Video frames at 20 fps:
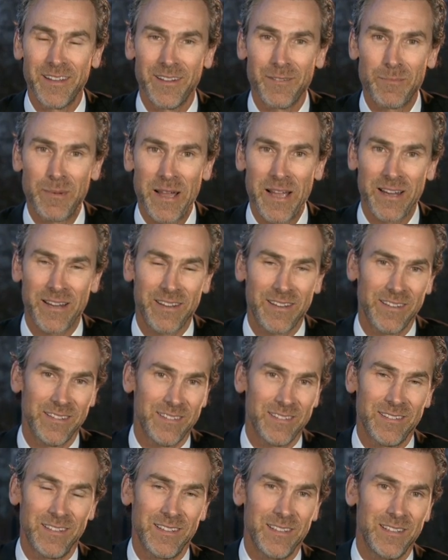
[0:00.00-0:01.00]
back
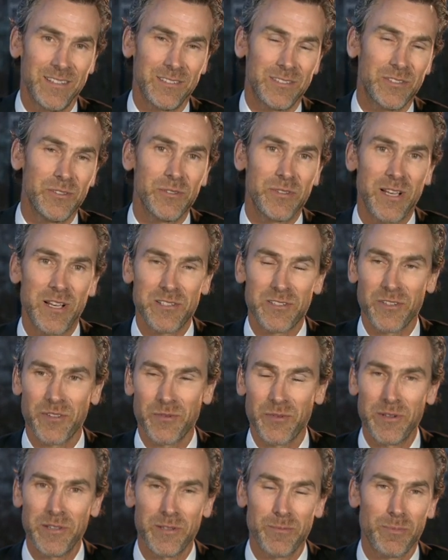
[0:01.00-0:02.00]
in
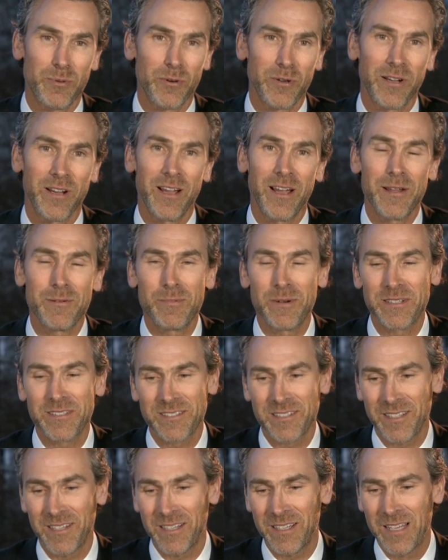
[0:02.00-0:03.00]
2003, the poor guy.
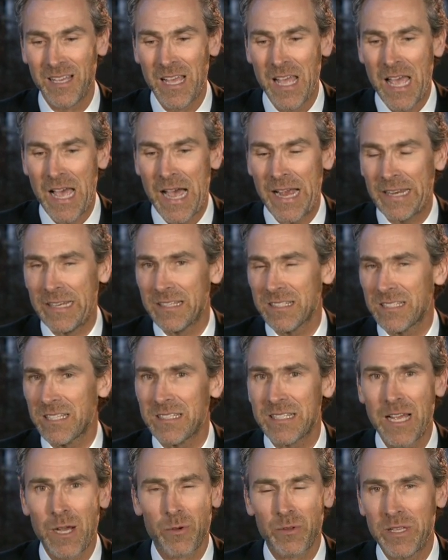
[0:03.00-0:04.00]
But I need to
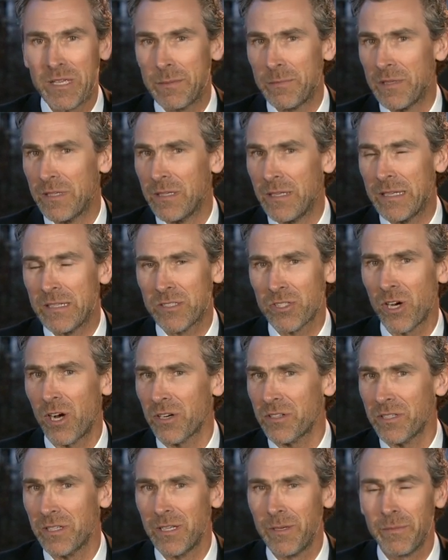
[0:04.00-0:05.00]
sit down with him and
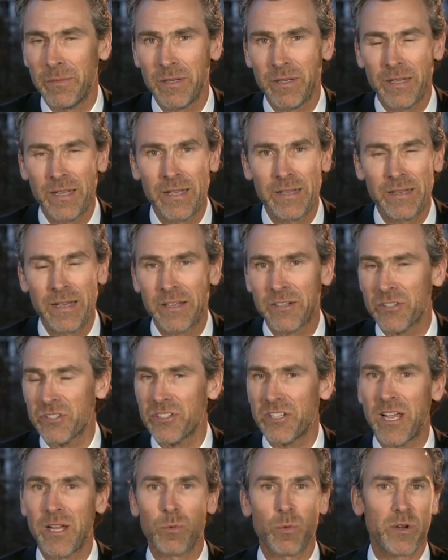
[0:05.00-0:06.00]
talk to him and
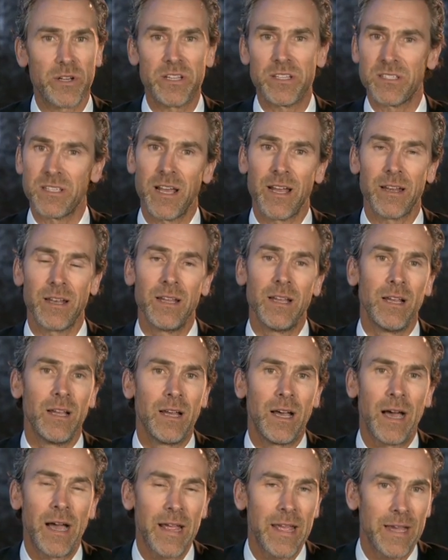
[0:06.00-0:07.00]
understand where he's at.
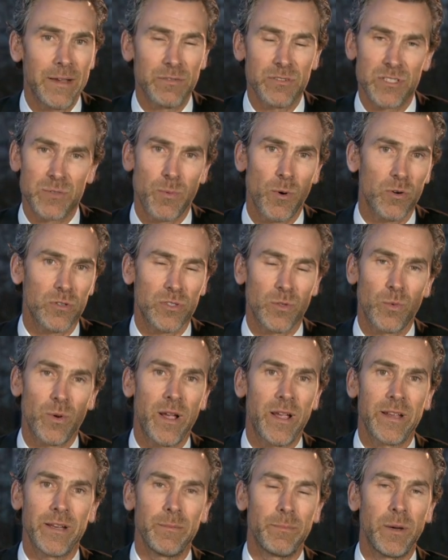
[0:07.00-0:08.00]
I haven't spoke to
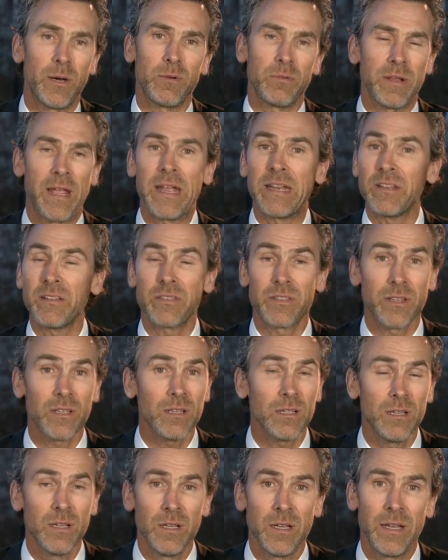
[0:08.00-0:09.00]
Ryan about
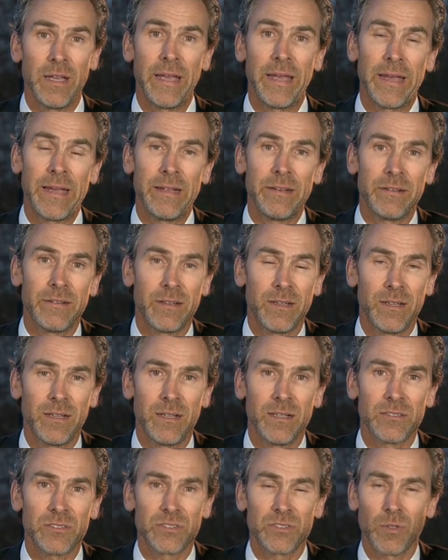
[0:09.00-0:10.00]
anything.
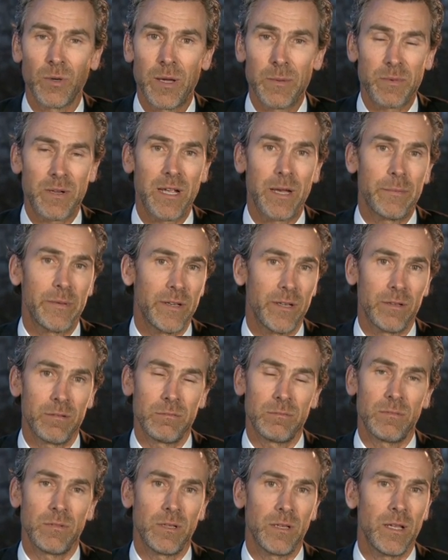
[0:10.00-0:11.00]
And so I'm coming
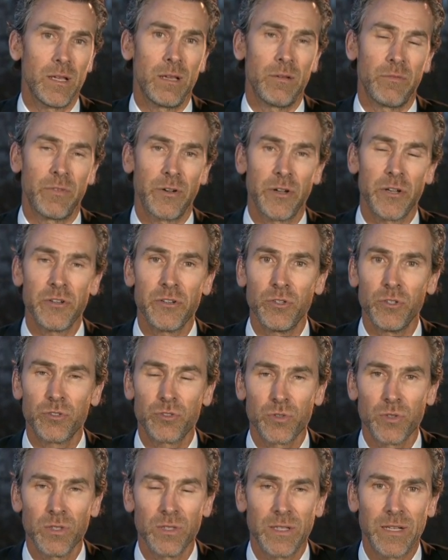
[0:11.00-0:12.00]
in very
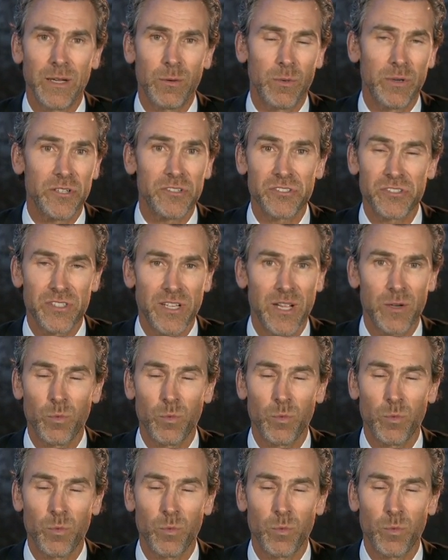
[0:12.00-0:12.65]
neutral, and I want to understand